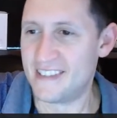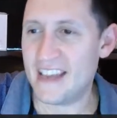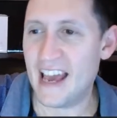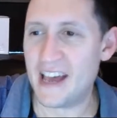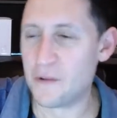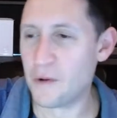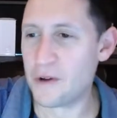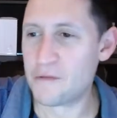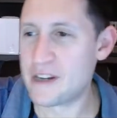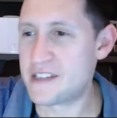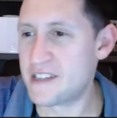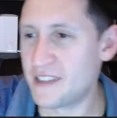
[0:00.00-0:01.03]
Yeah, the one
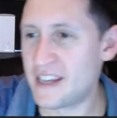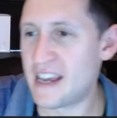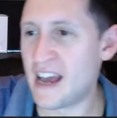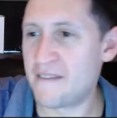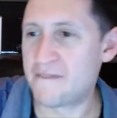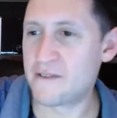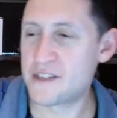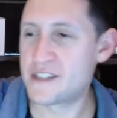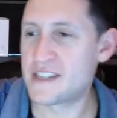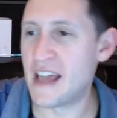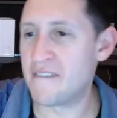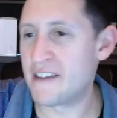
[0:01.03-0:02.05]
recently got for
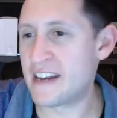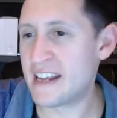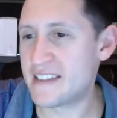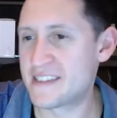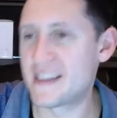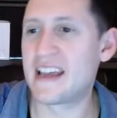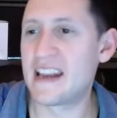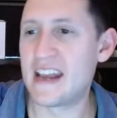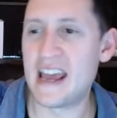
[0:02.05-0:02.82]
70. It's like an